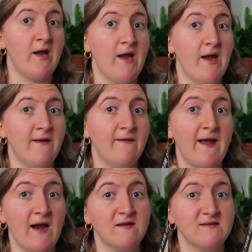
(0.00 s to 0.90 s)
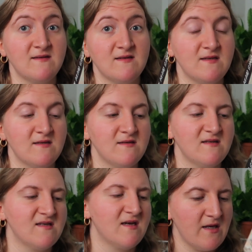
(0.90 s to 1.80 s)
and they are the
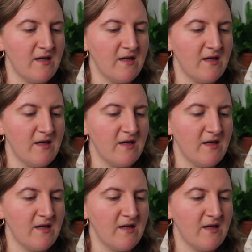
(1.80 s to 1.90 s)
sisters.